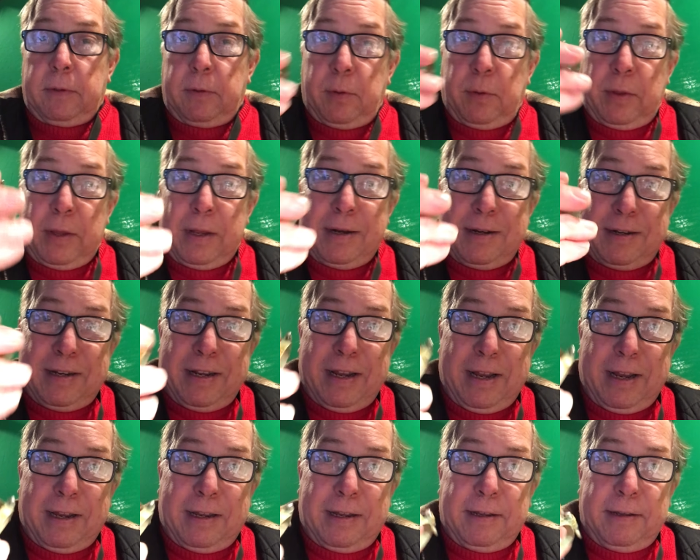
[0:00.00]
then
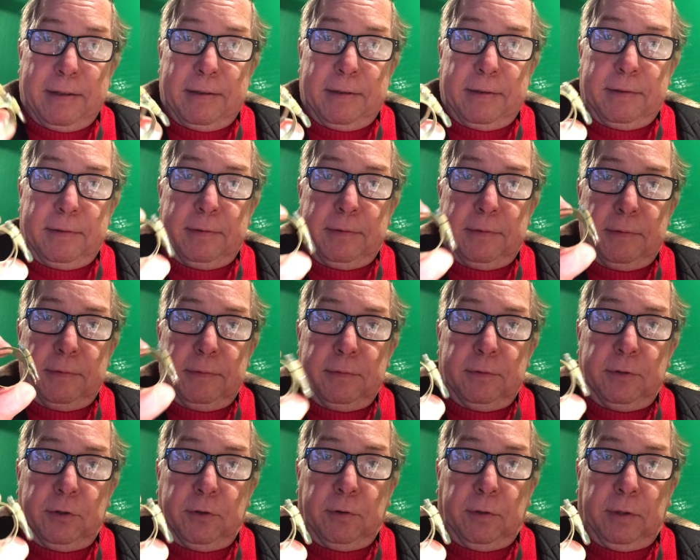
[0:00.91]
take
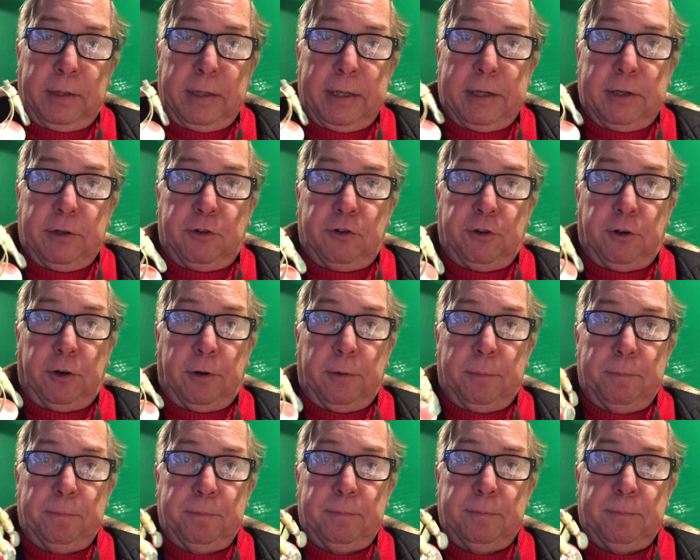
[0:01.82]
your ligature,